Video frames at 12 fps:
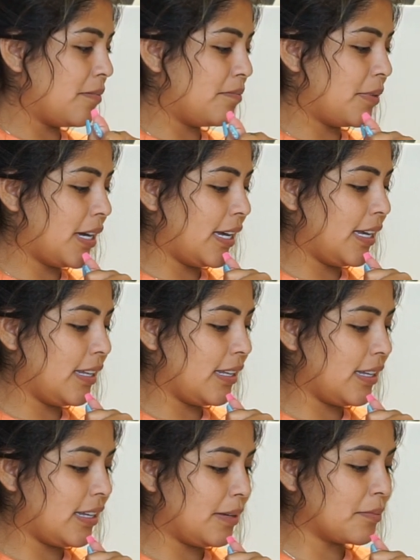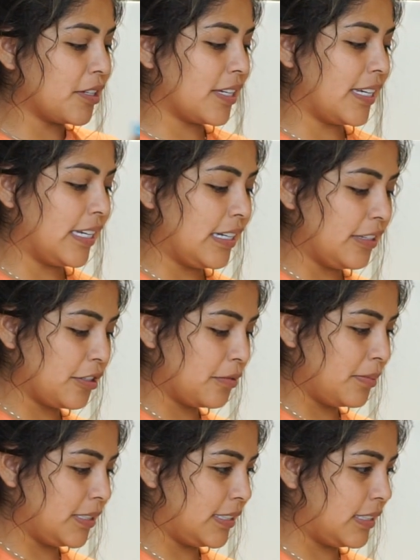but I'm cooking it a little
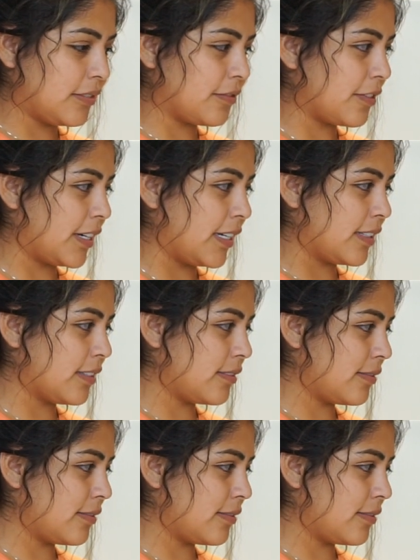bit different,